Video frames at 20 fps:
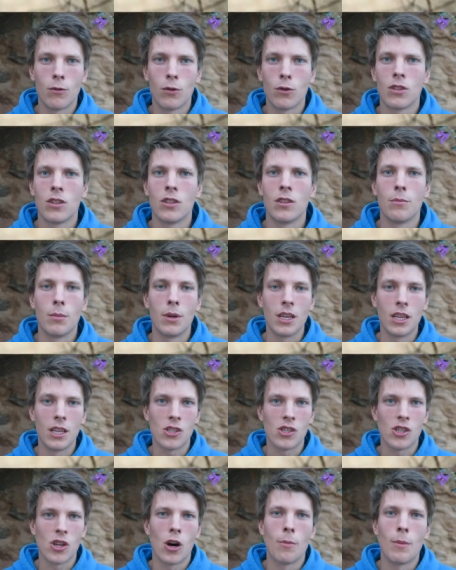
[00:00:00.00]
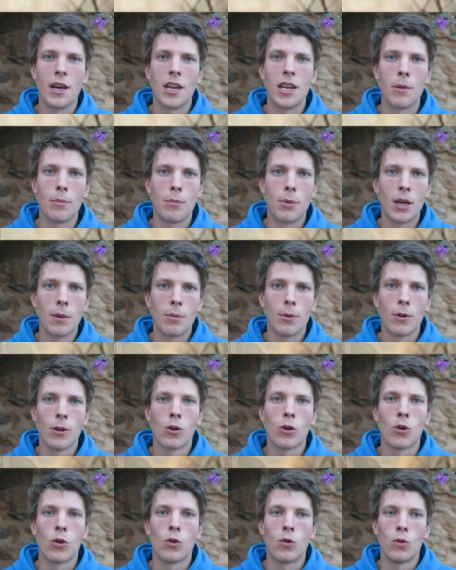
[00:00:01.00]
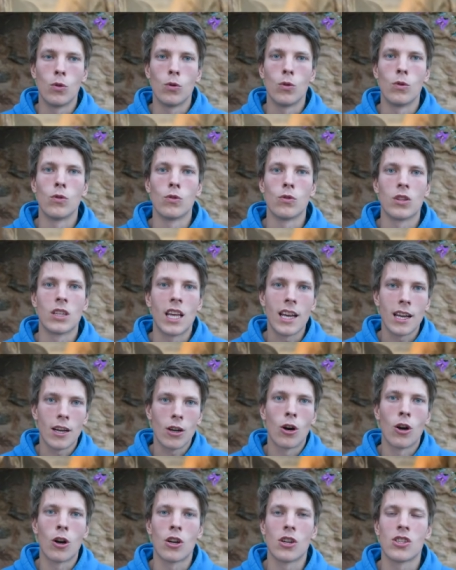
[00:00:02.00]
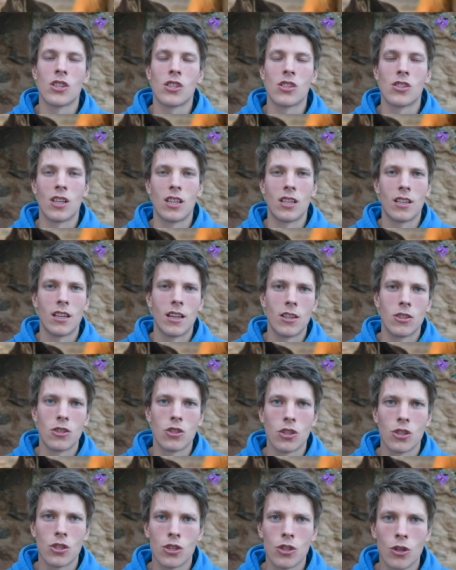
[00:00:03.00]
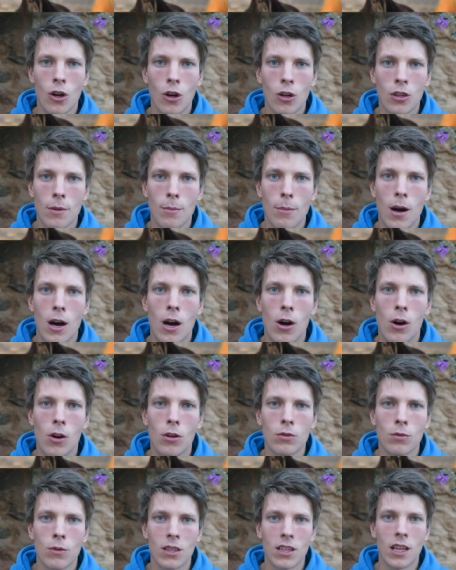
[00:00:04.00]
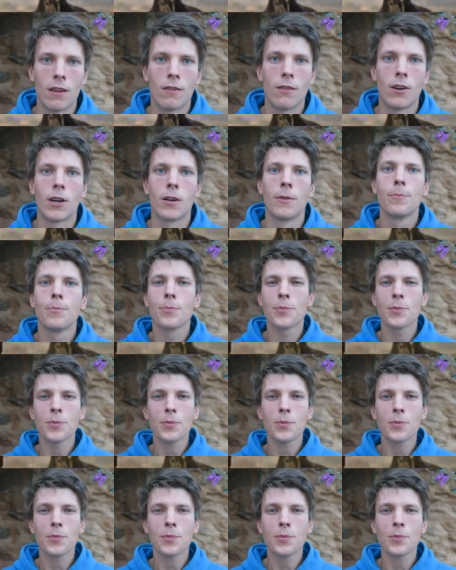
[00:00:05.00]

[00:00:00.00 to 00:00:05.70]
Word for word: wouldn't be so many people who take horses and then just throw them out whatever